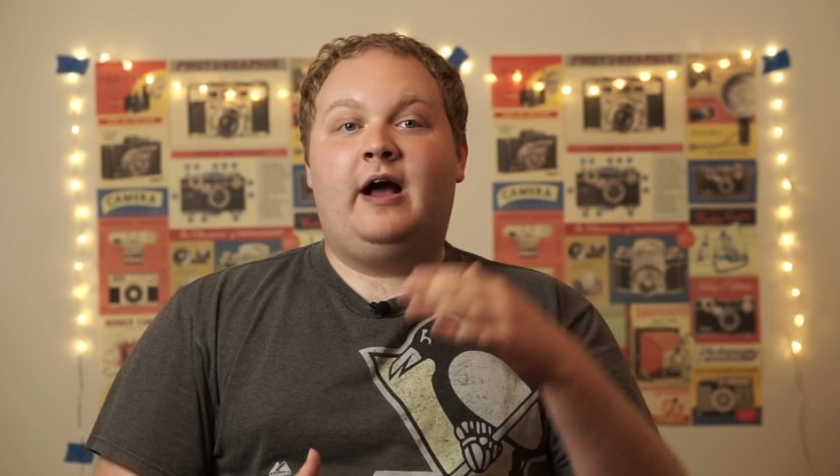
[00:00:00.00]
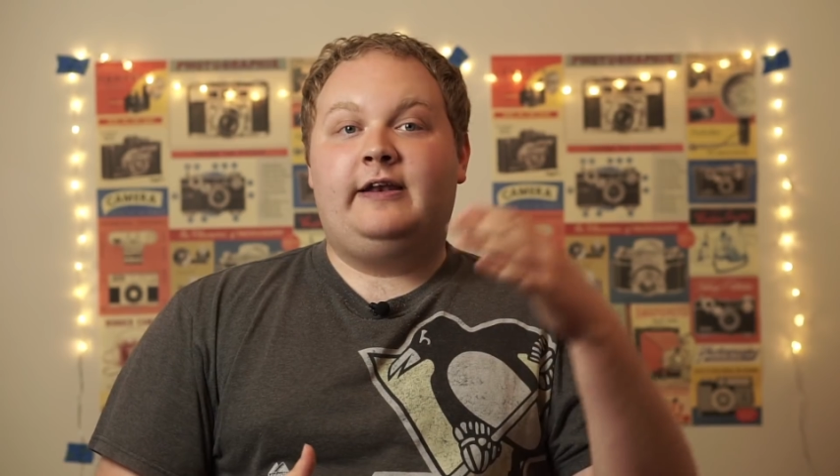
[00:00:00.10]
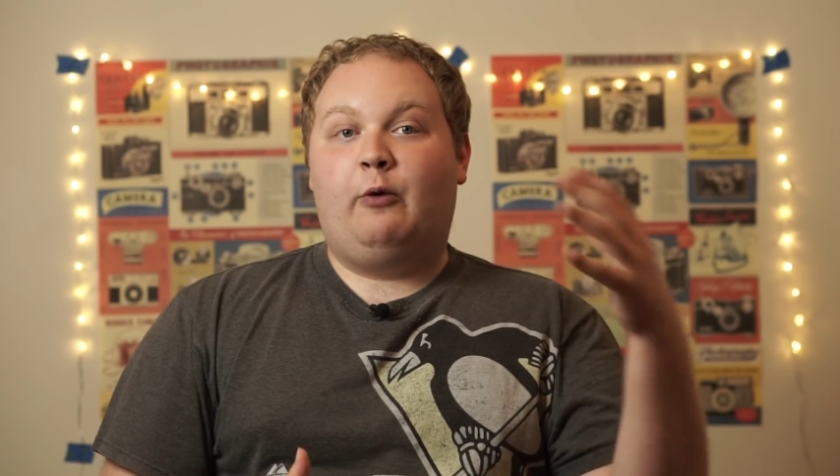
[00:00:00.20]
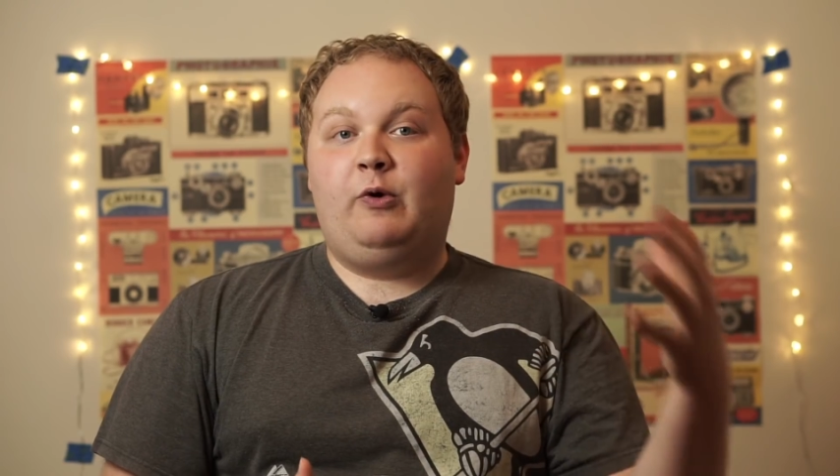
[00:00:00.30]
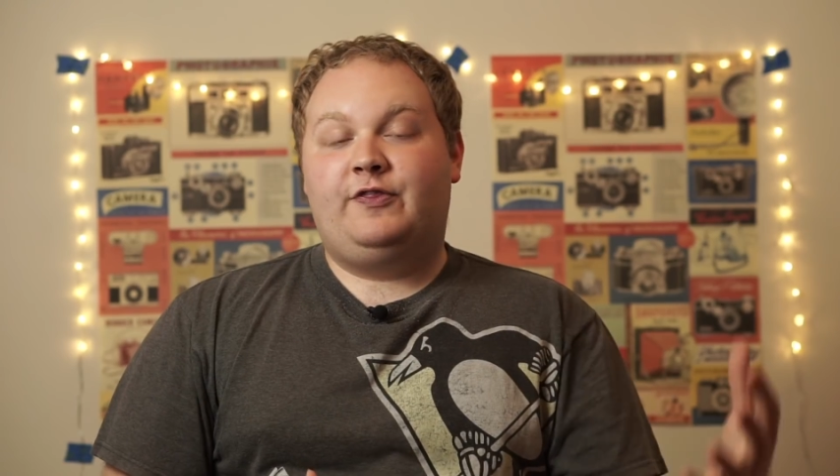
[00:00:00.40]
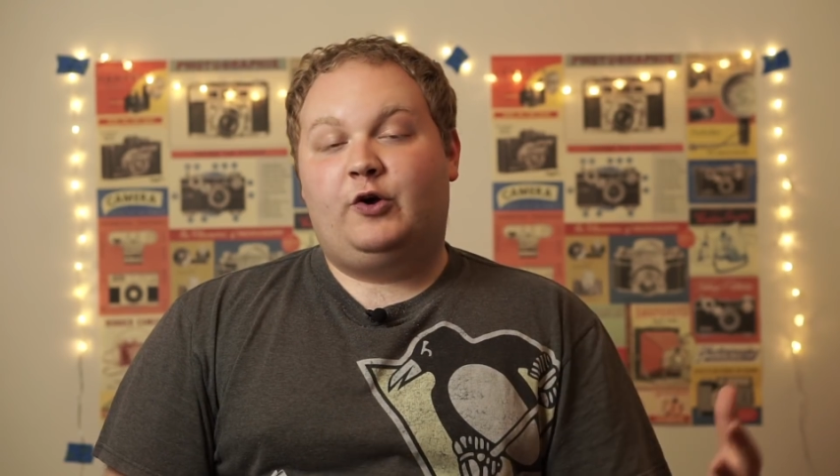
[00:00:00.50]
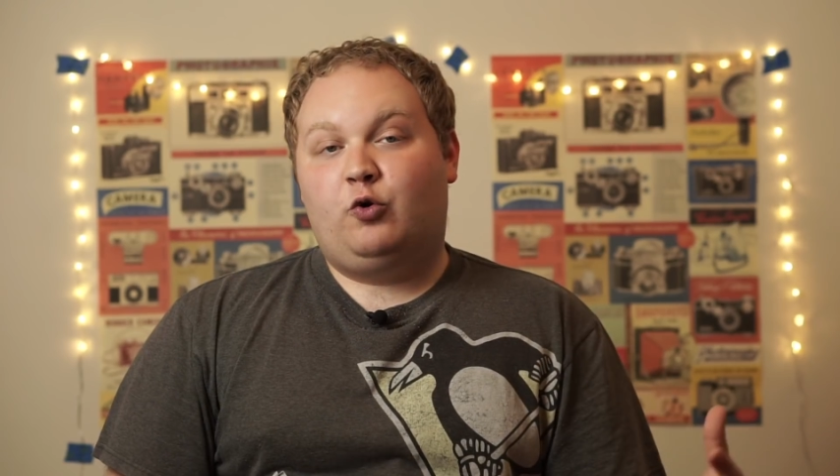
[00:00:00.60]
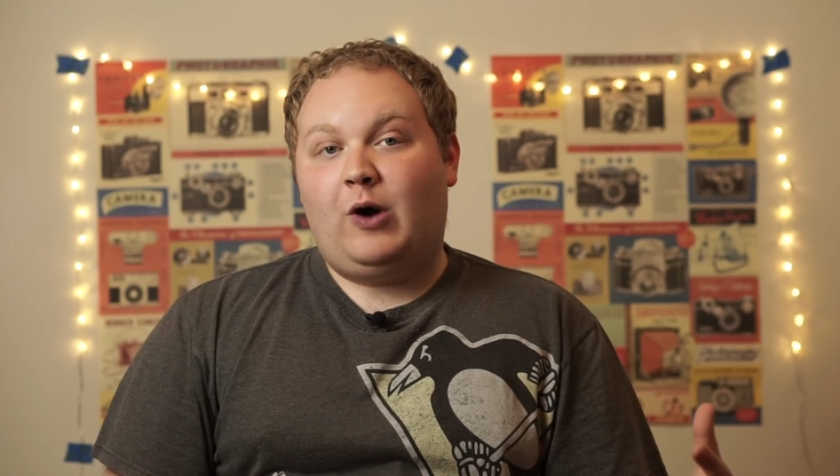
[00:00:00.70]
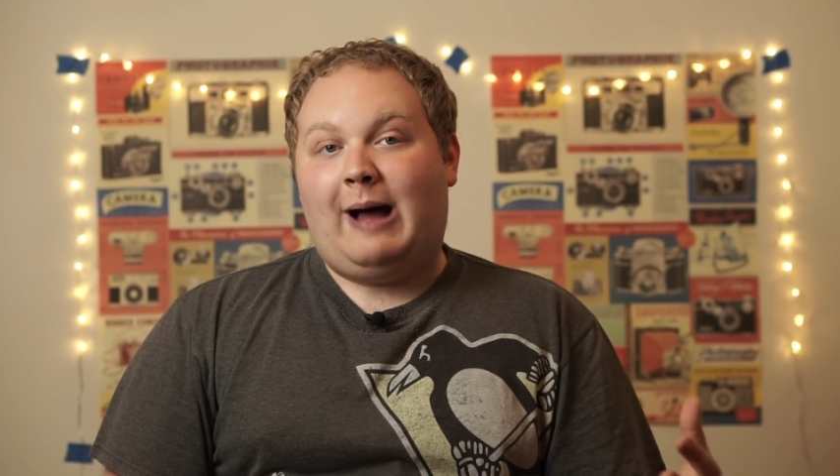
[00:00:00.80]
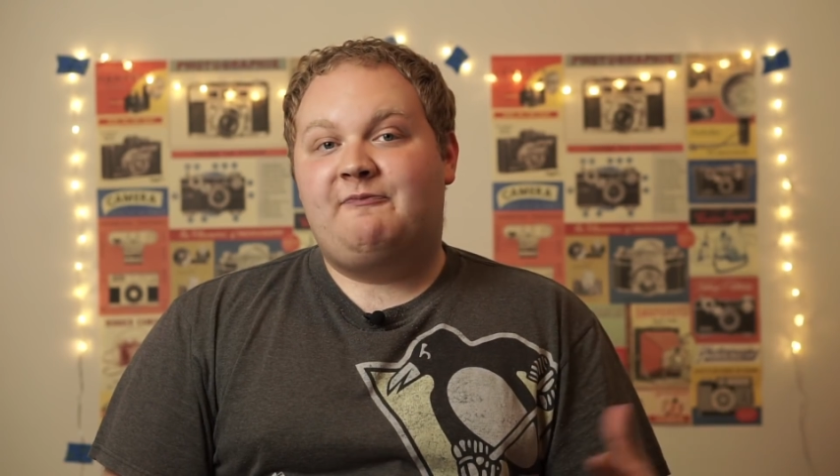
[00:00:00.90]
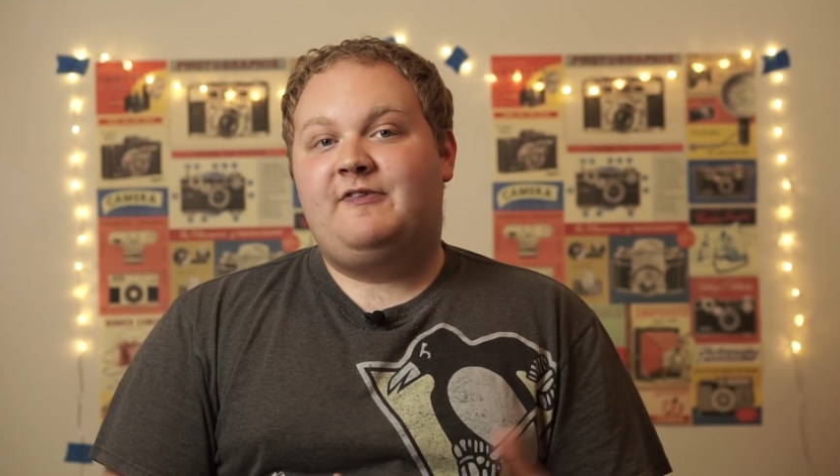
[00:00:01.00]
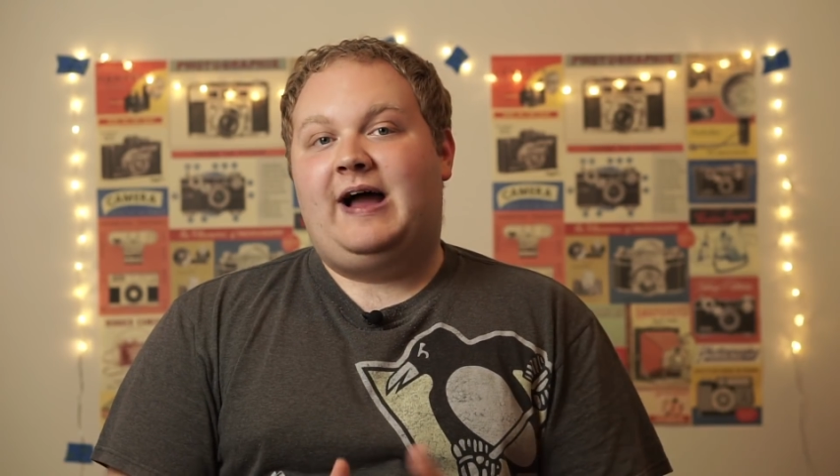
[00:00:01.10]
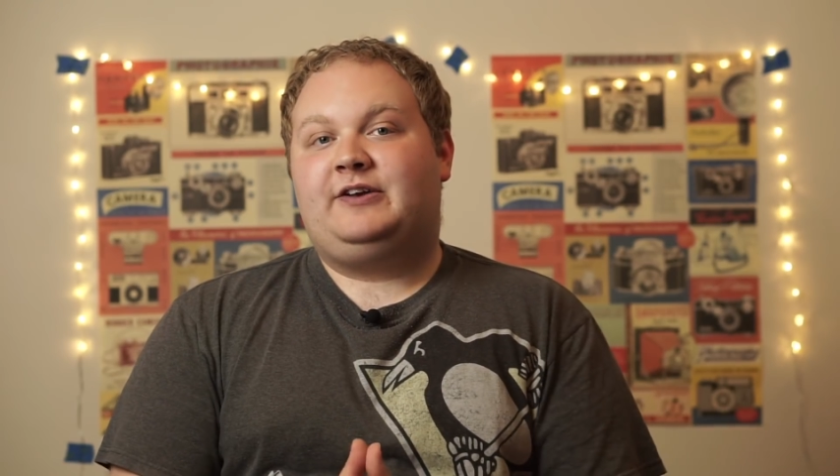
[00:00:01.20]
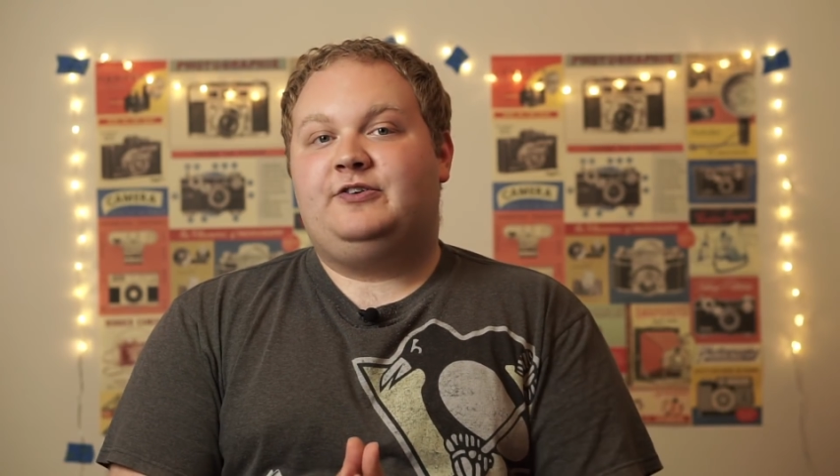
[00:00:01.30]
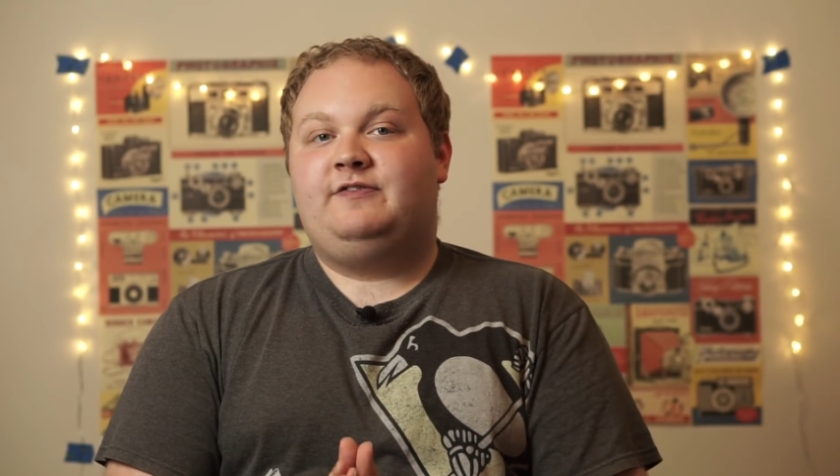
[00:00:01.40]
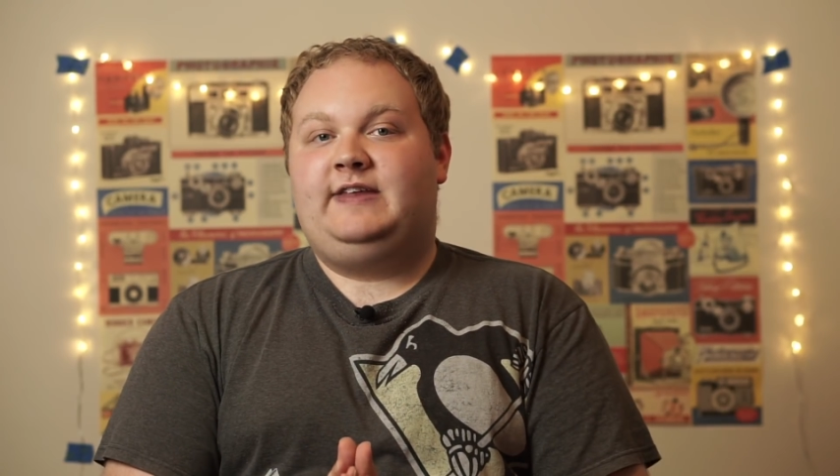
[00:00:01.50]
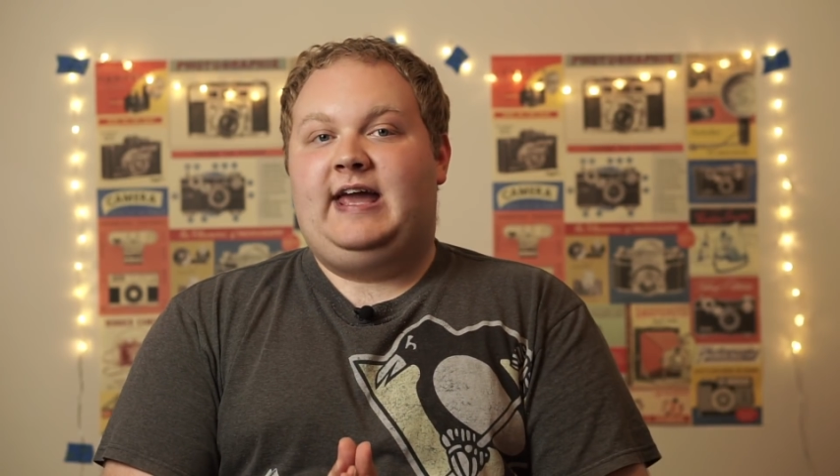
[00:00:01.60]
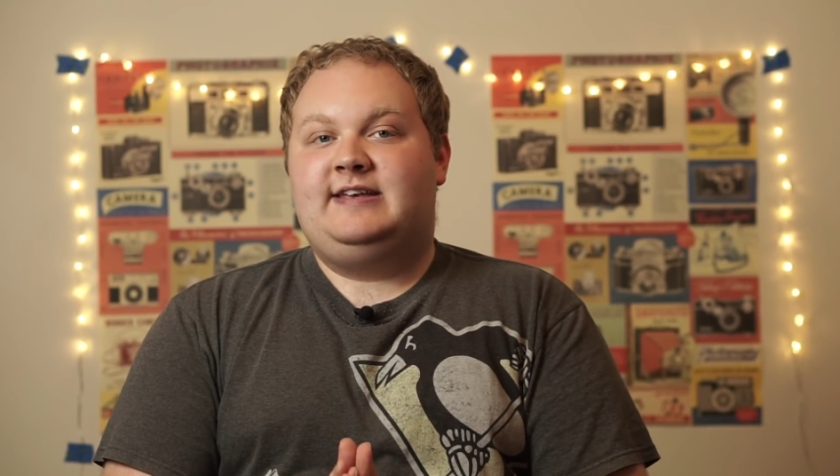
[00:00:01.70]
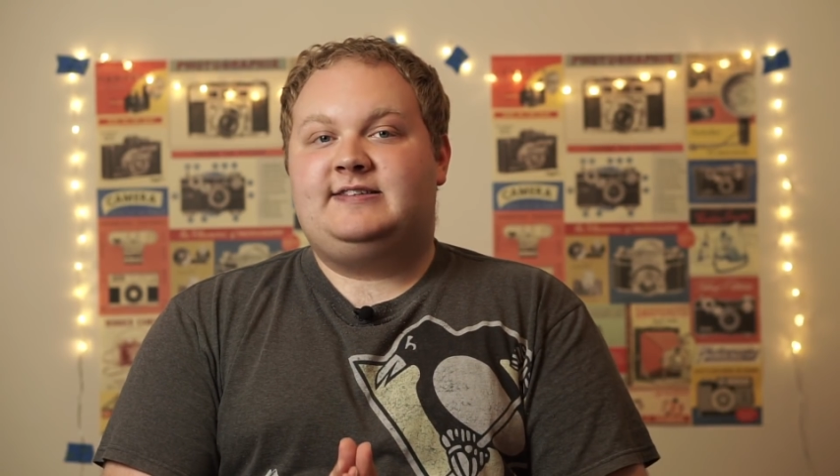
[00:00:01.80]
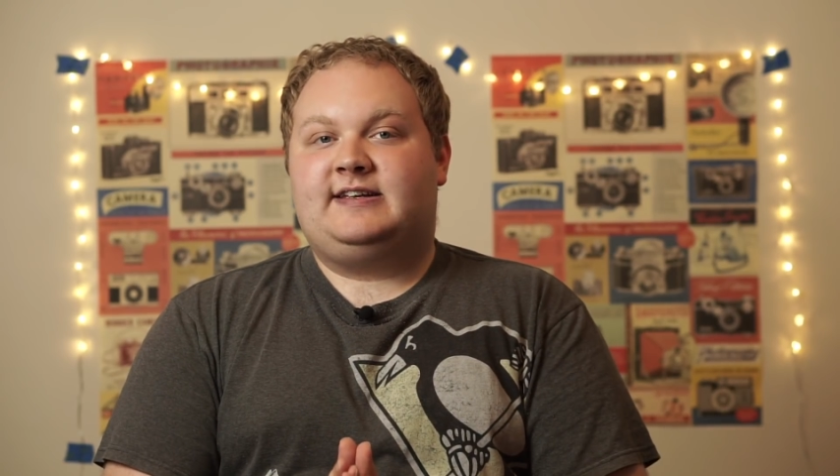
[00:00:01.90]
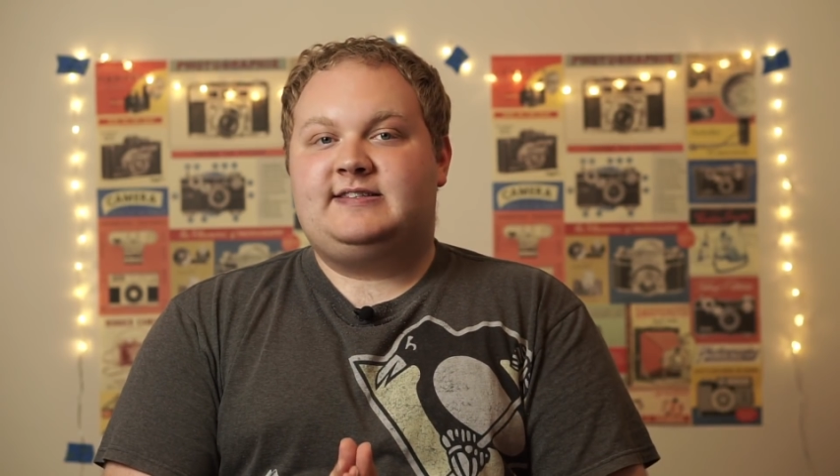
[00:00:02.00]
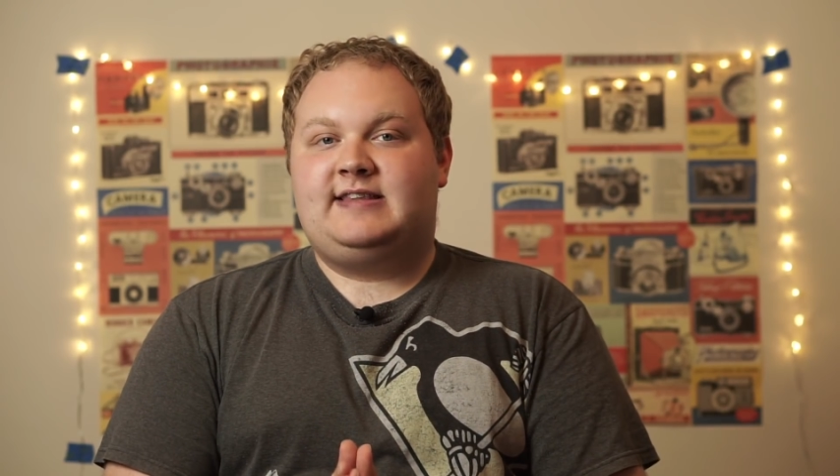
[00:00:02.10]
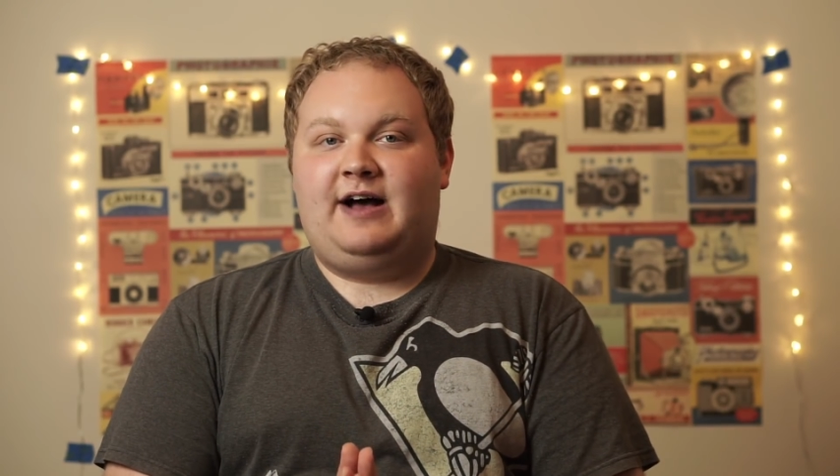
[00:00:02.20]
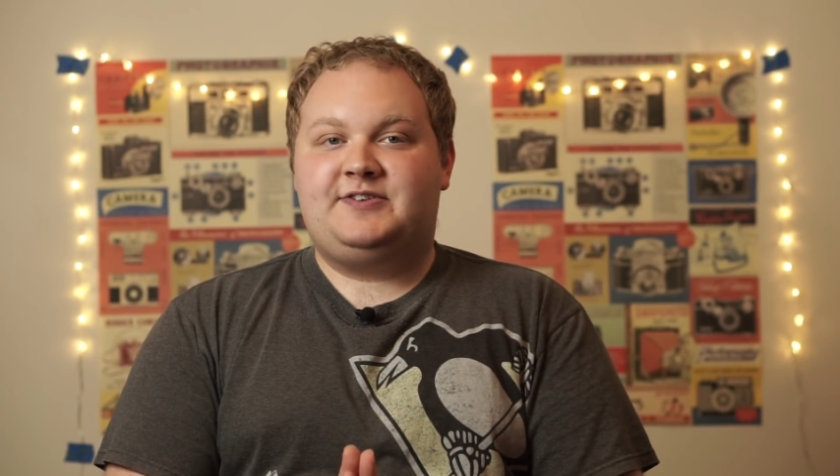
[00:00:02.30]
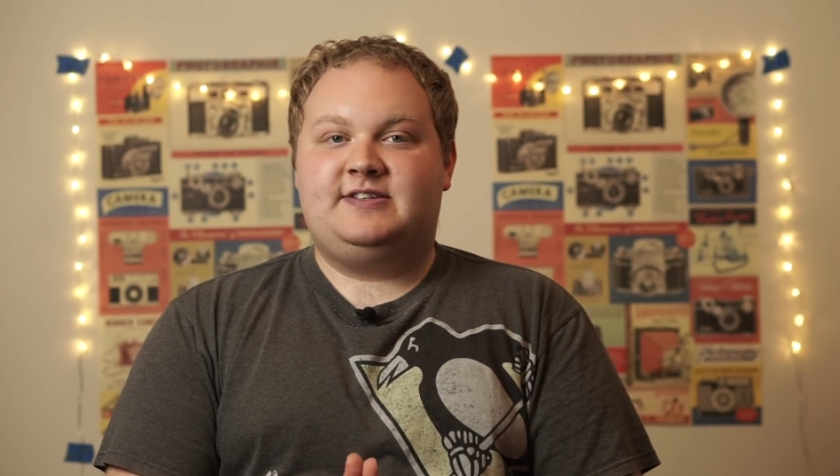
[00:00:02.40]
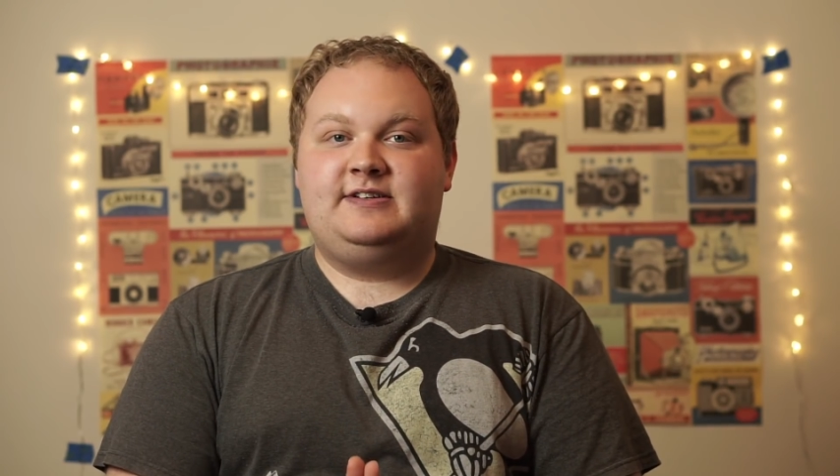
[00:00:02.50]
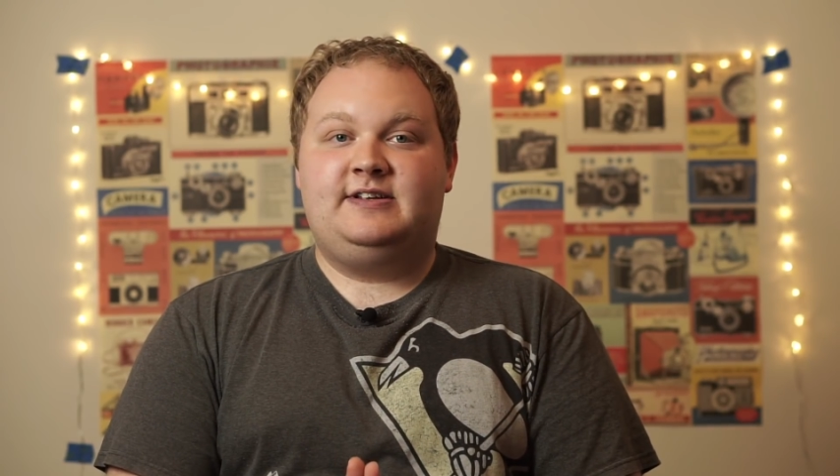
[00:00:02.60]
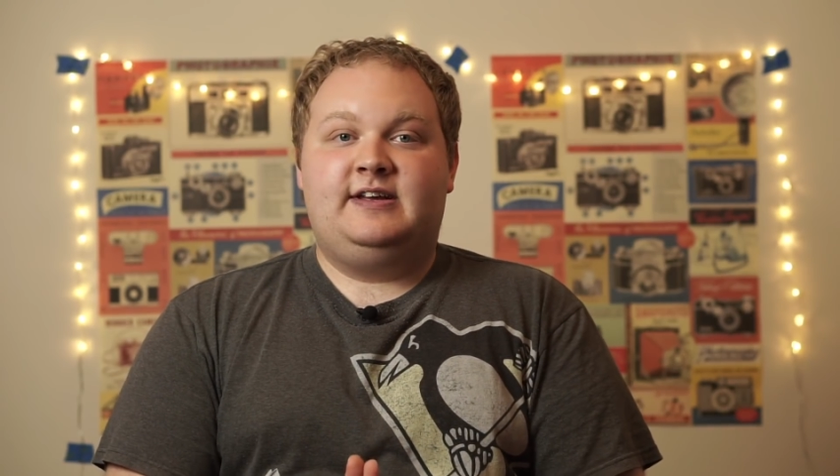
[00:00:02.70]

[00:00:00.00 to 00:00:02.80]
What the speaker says: Now with the crop factor of the A6000,